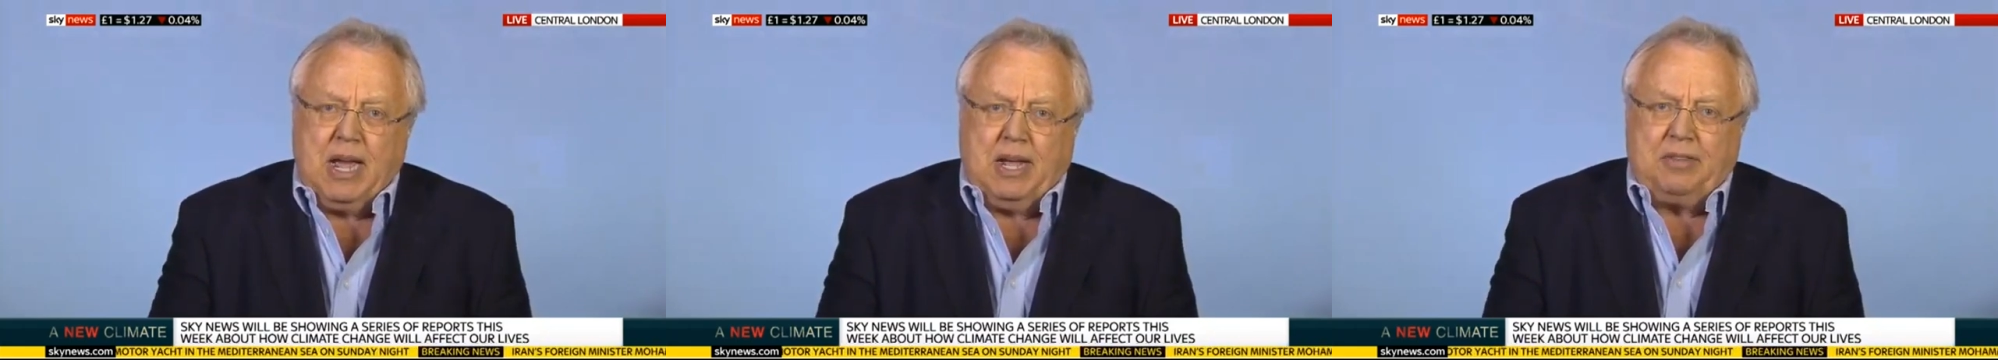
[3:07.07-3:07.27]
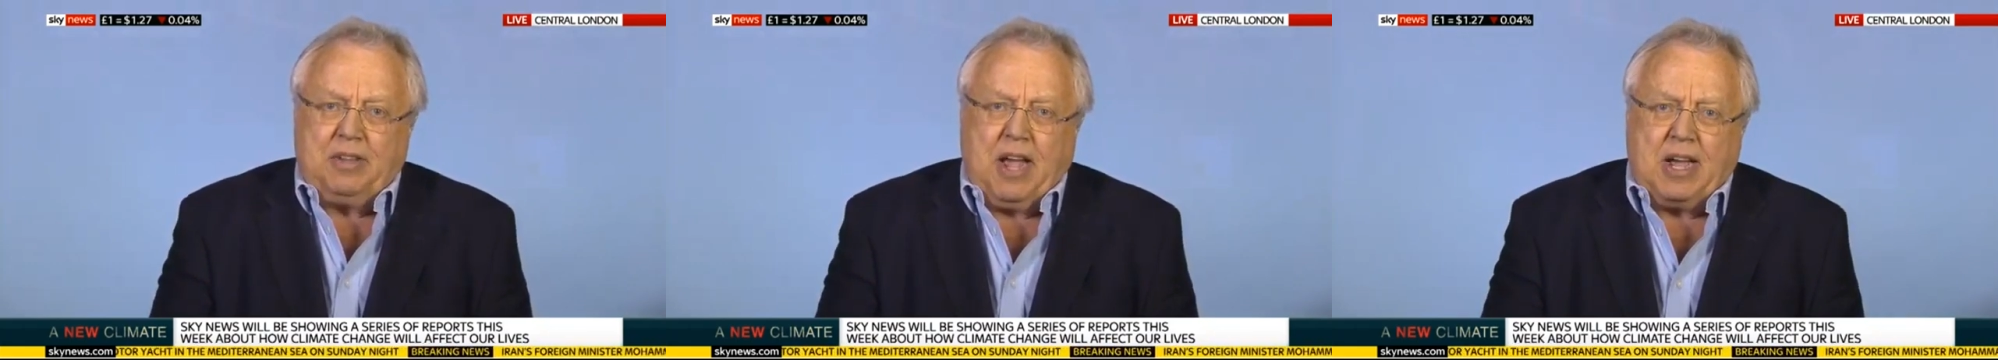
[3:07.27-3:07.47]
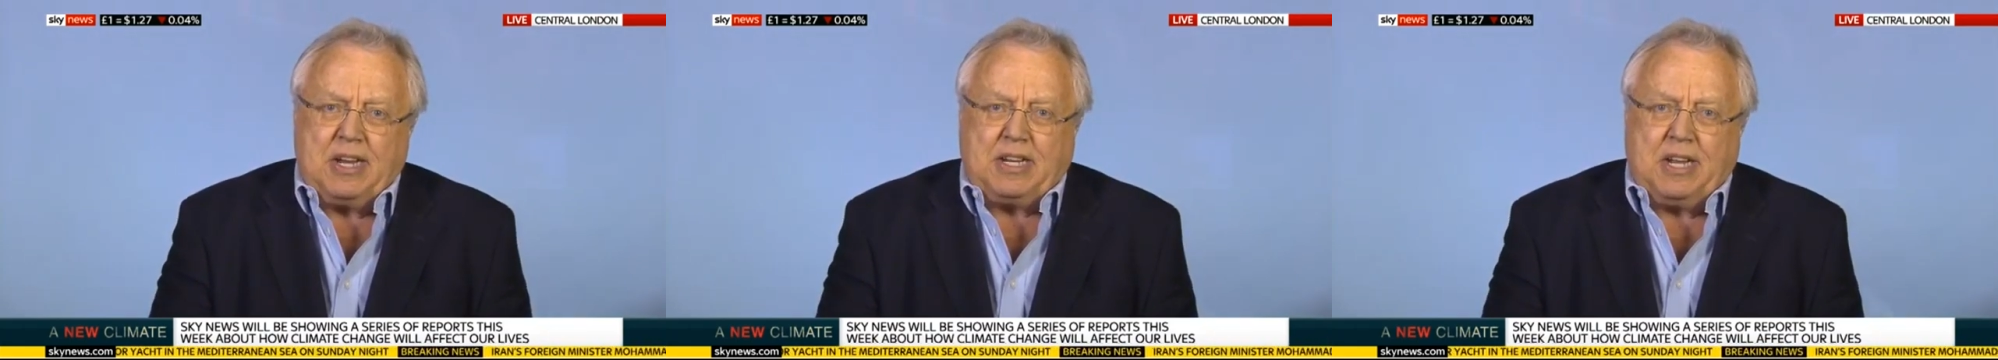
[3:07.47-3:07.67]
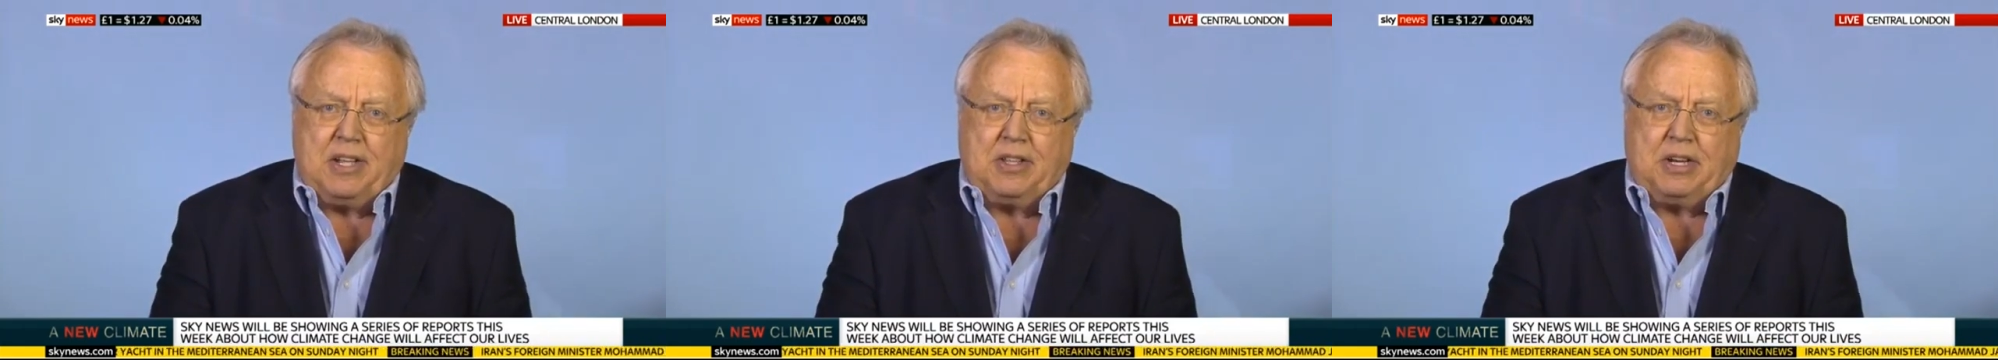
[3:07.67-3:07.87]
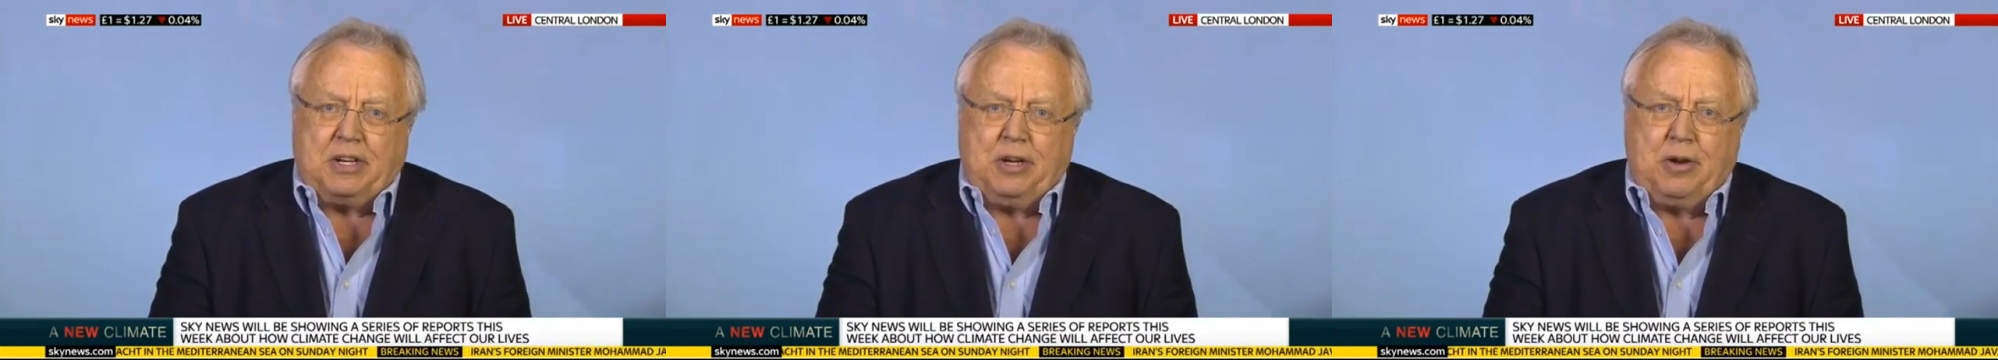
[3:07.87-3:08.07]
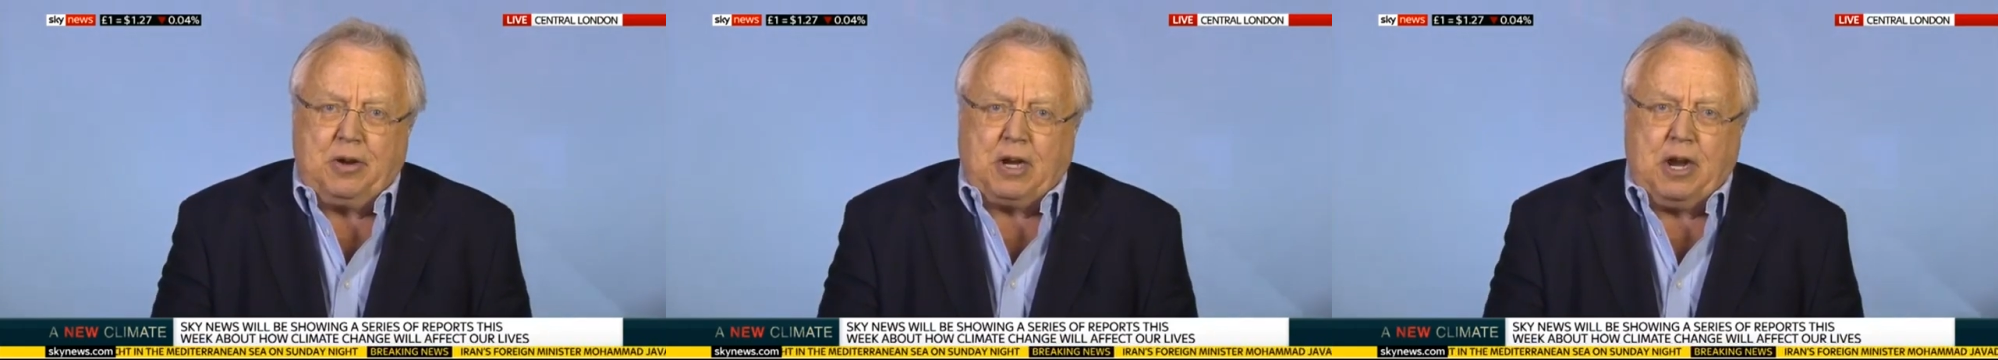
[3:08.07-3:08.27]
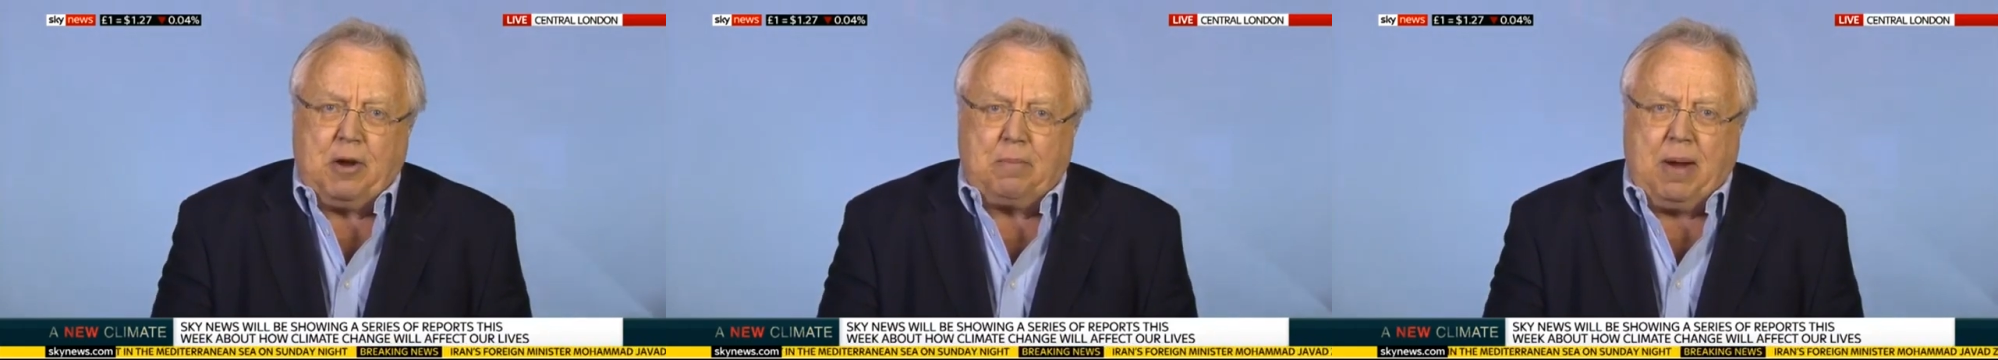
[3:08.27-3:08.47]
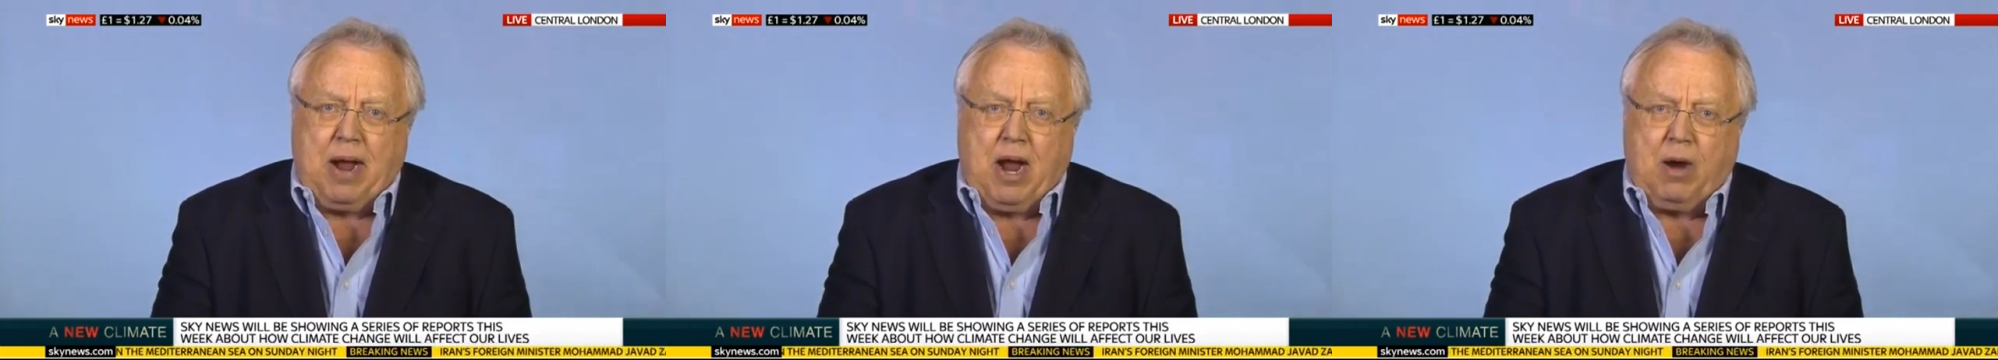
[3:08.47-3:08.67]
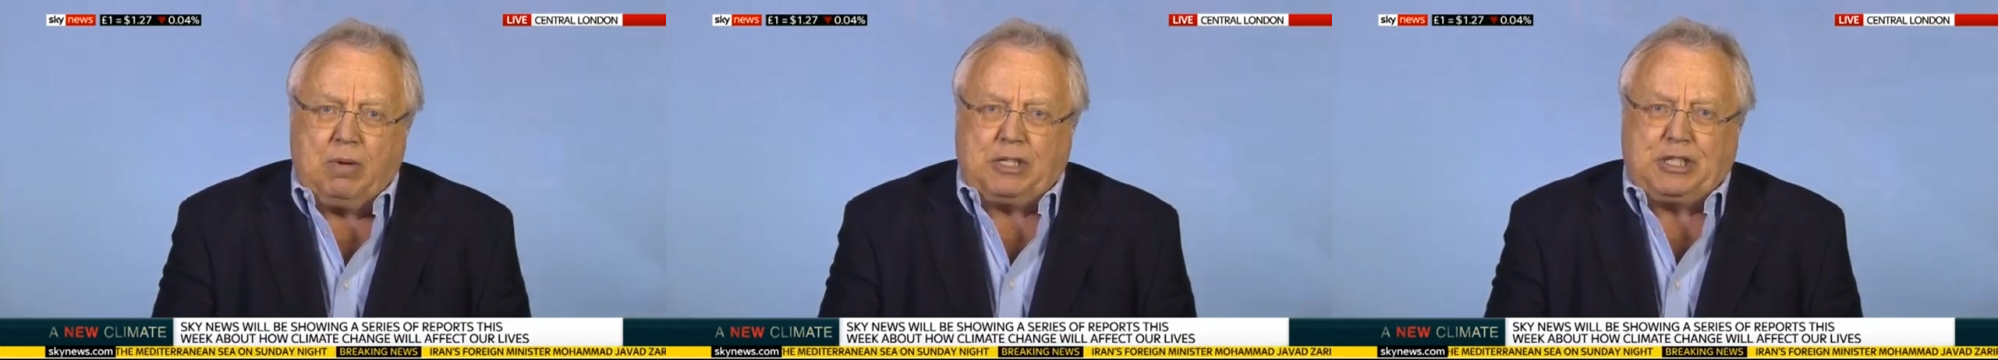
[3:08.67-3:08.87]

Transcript: and the idea that nuclear power,